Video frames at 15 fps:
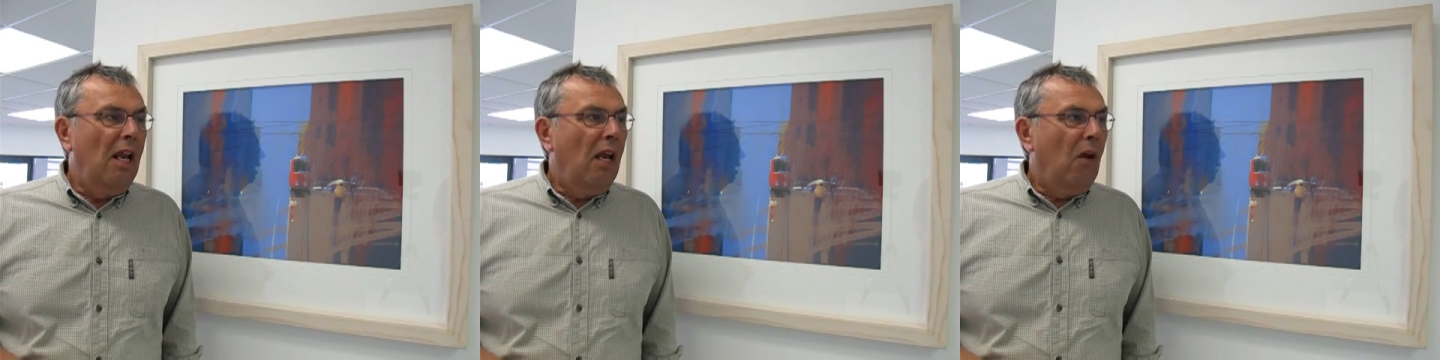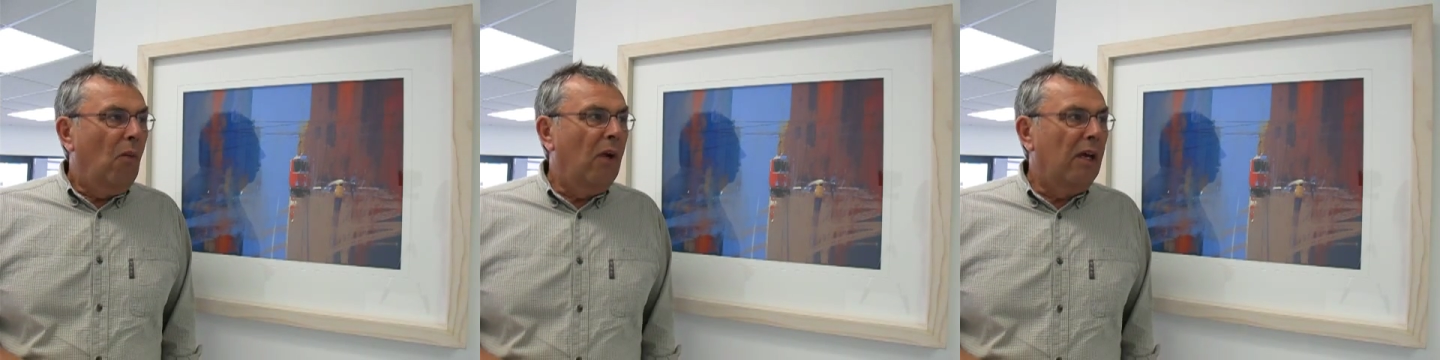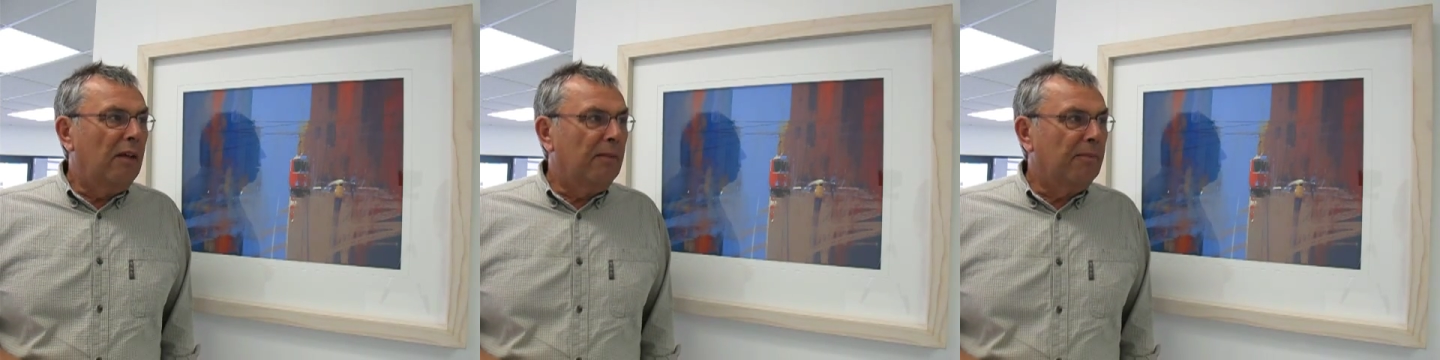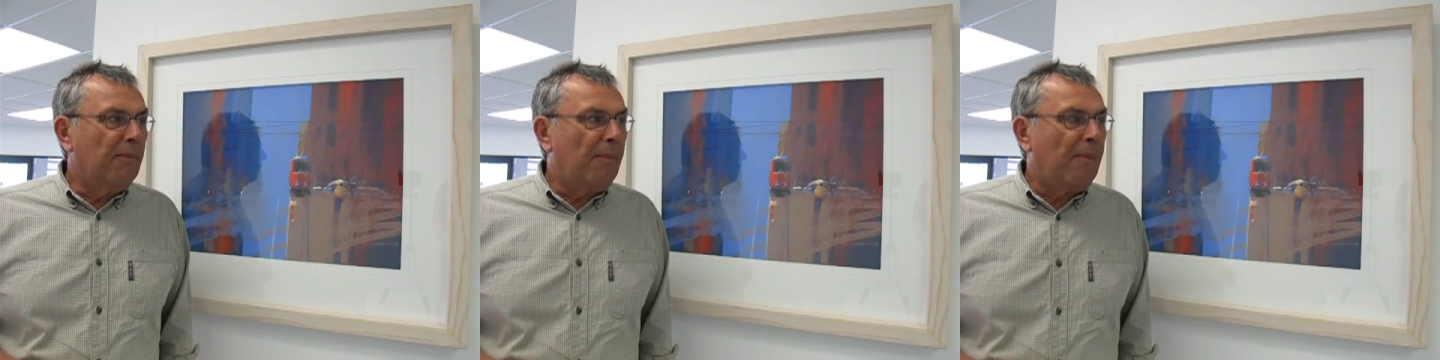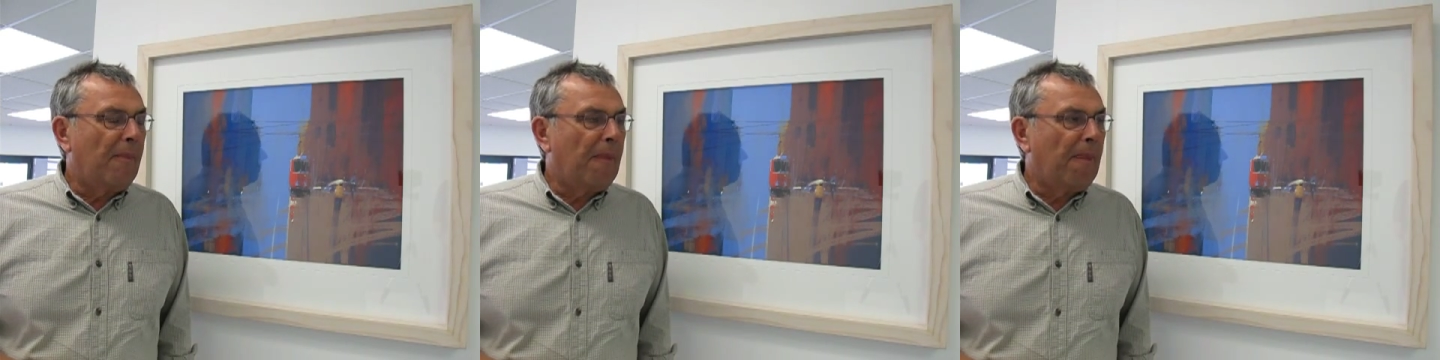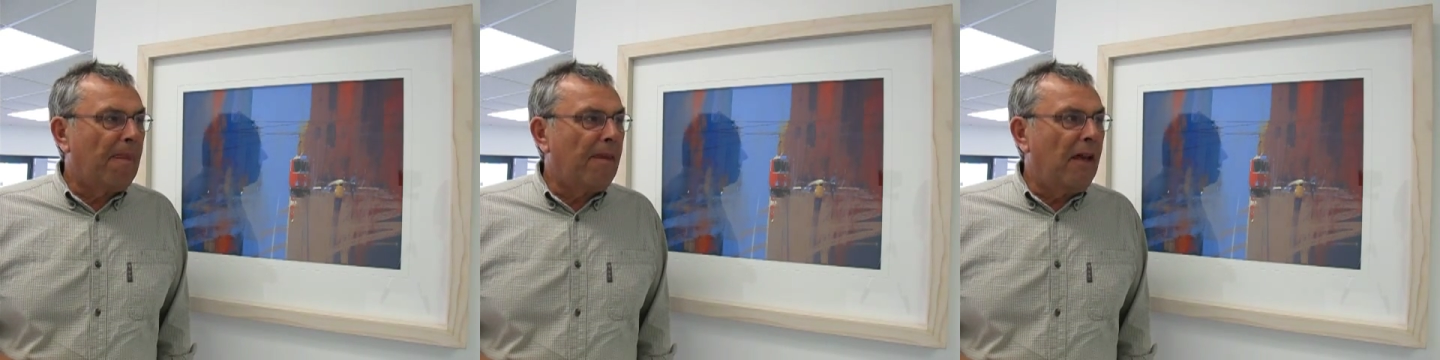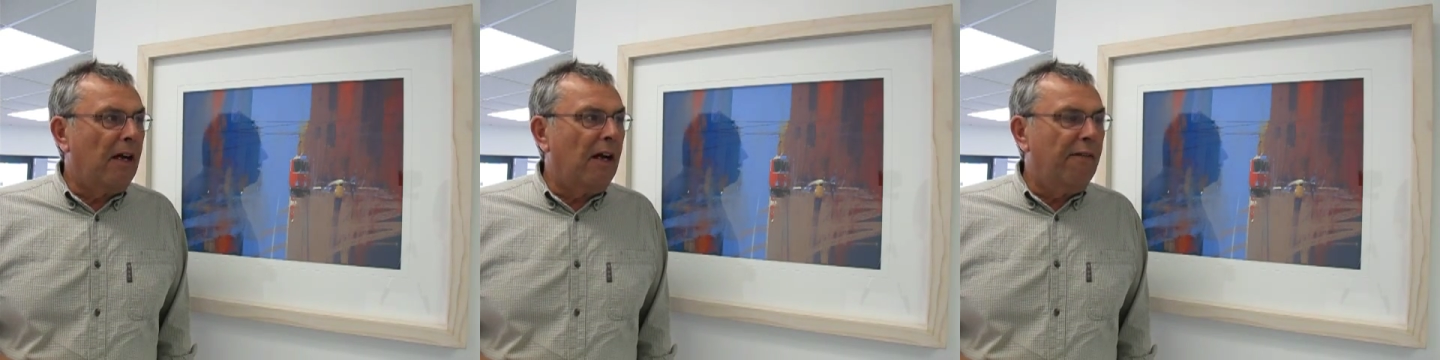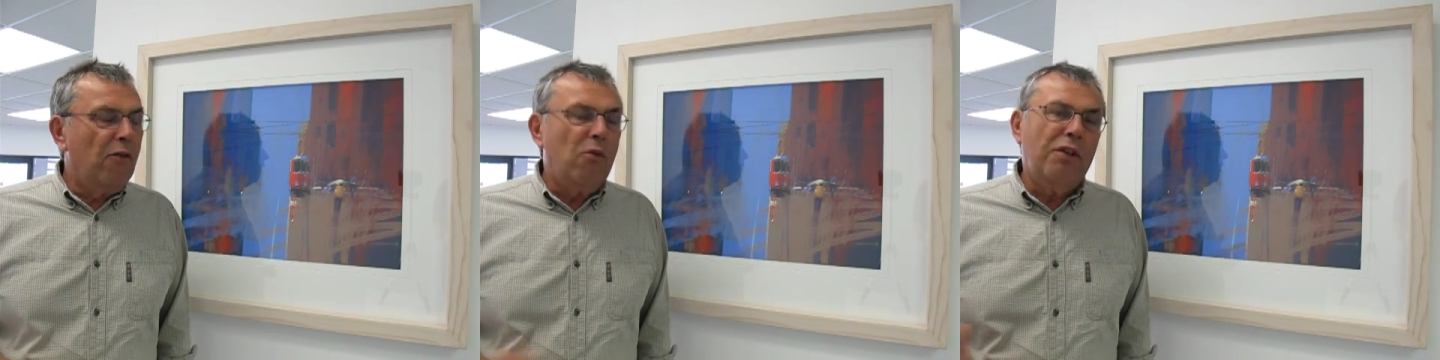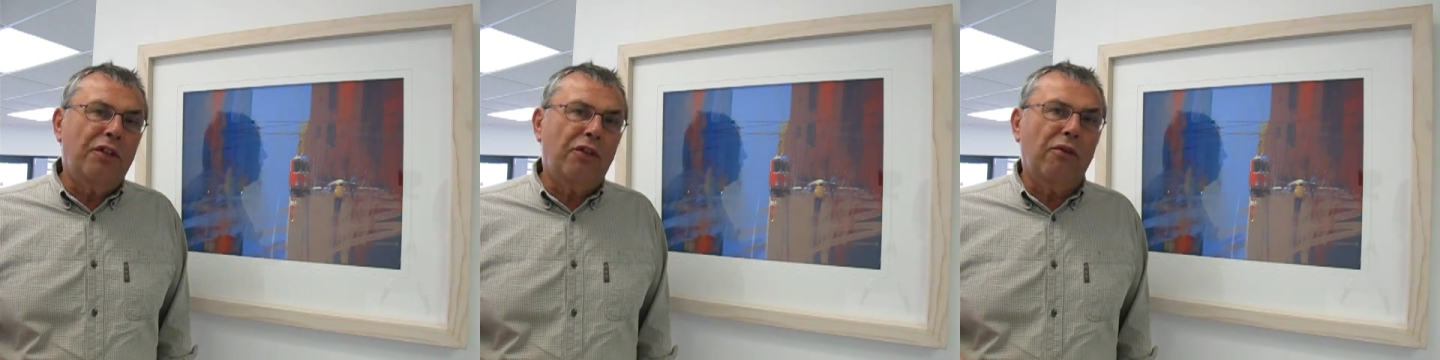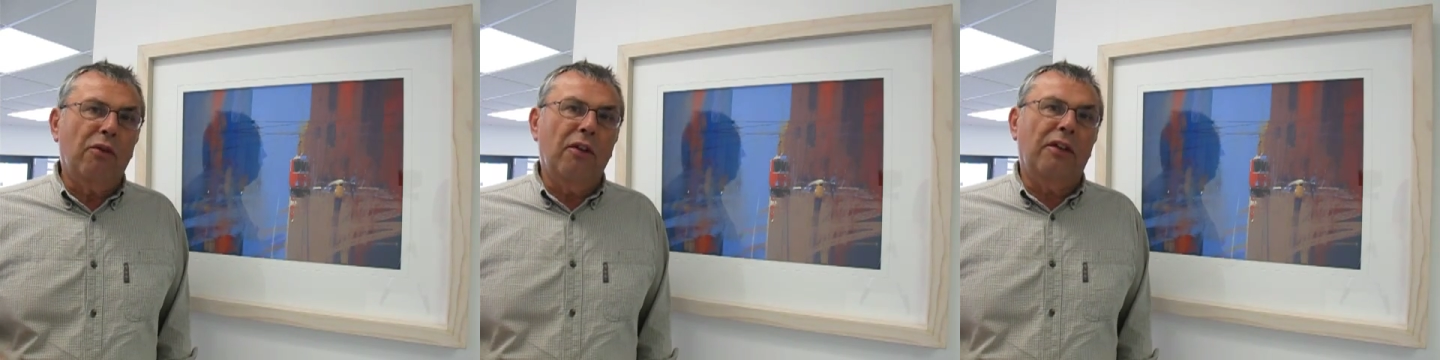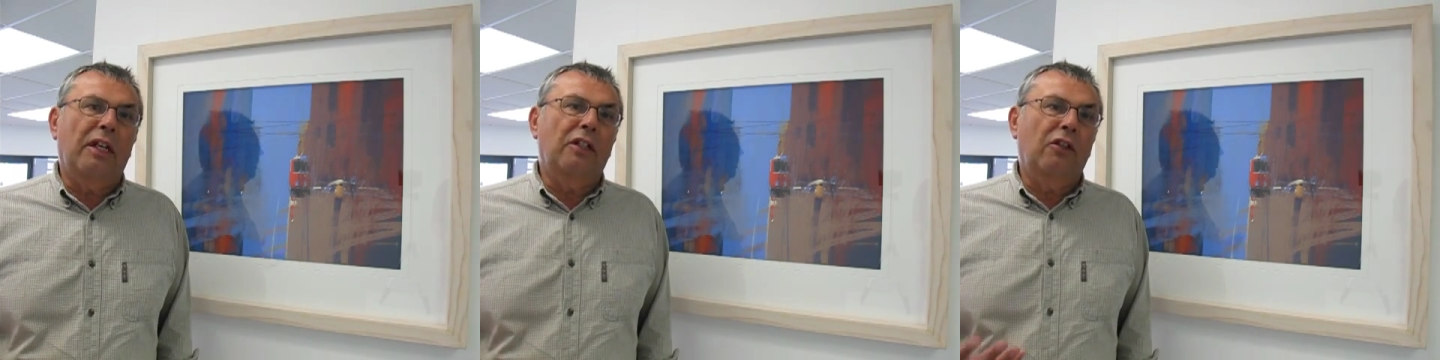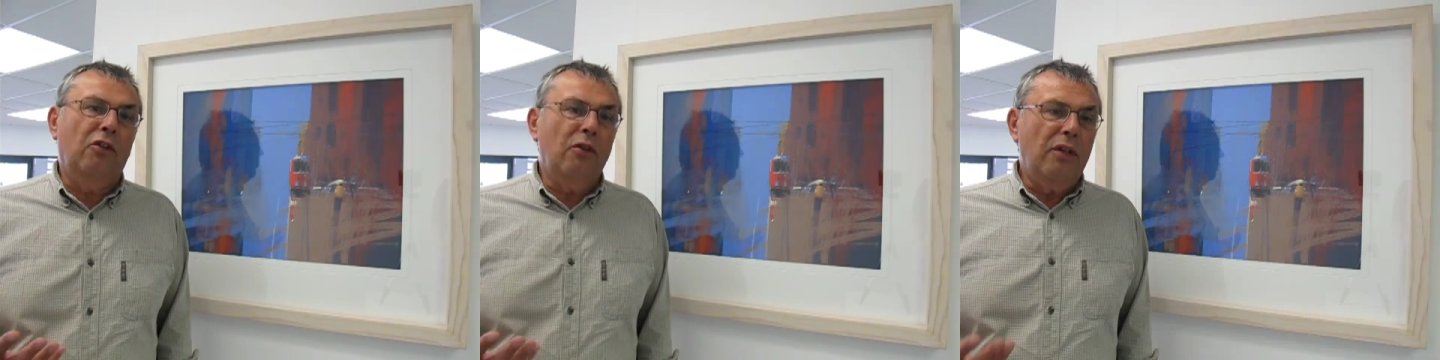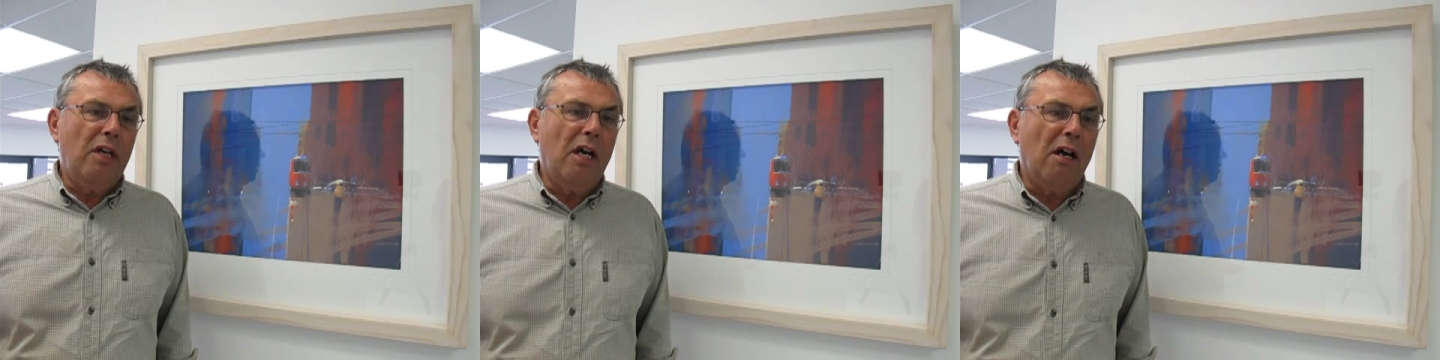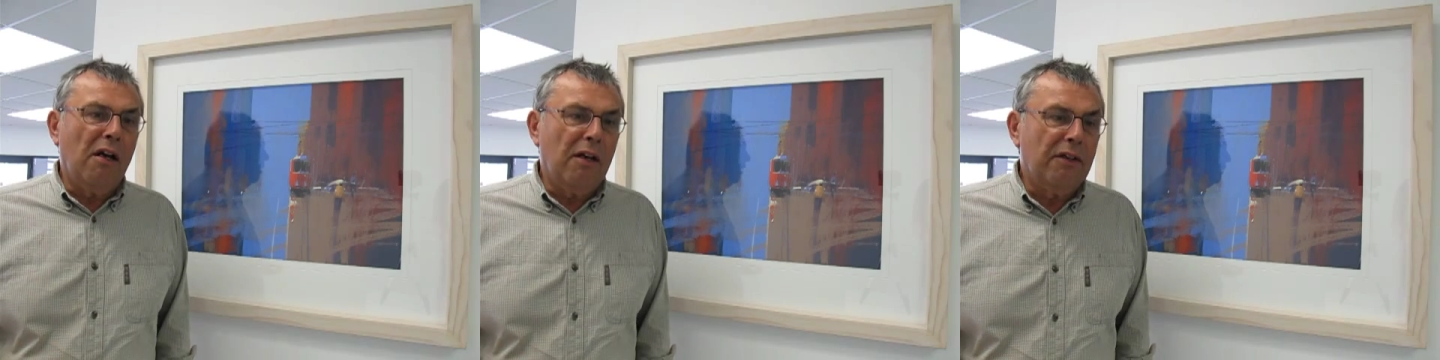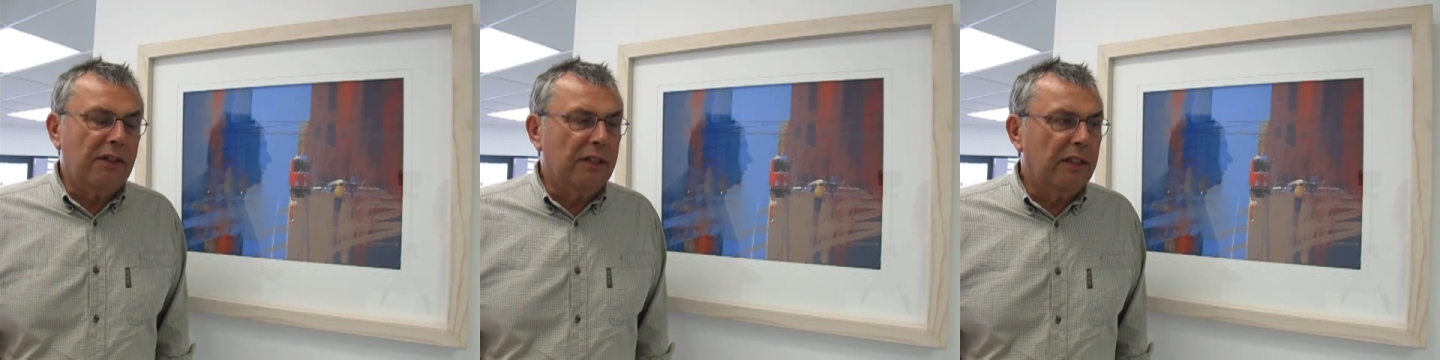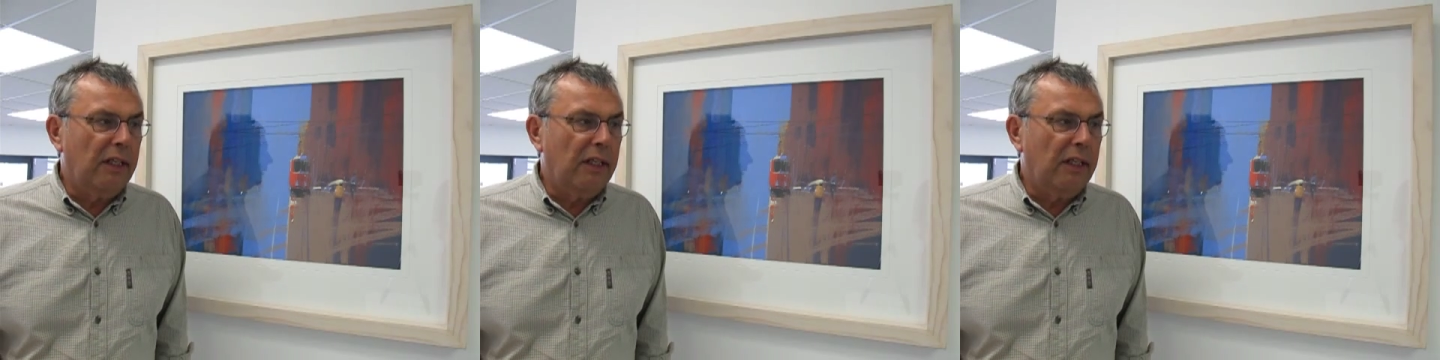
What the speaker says: Well, I've always thought that good art